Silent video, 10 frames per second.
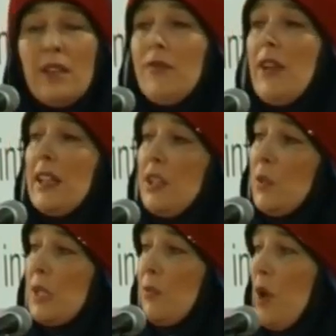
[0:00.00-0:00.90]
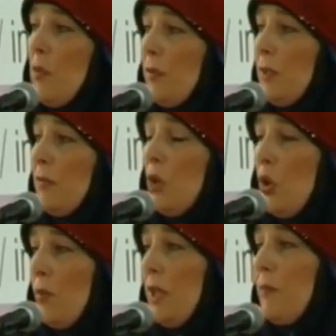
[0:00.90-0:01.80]
In fact, there was probably
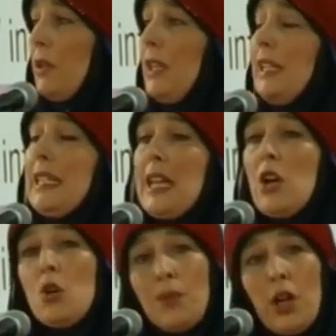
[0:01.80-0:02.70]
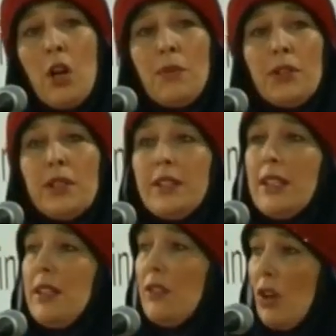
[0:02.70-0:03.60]
more people in Dawah Barber
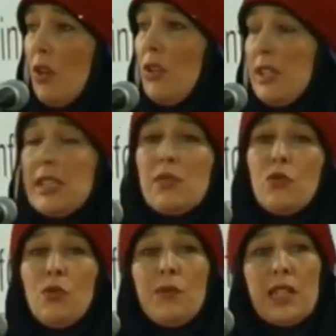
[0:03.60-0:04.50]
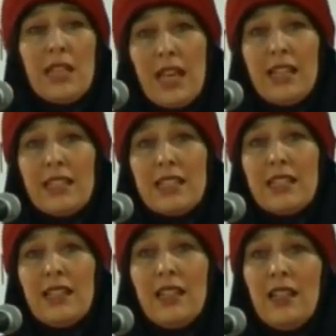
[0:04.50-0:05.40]
than there are in this room
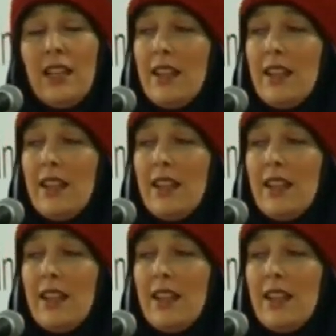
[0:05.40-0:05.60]
tonight.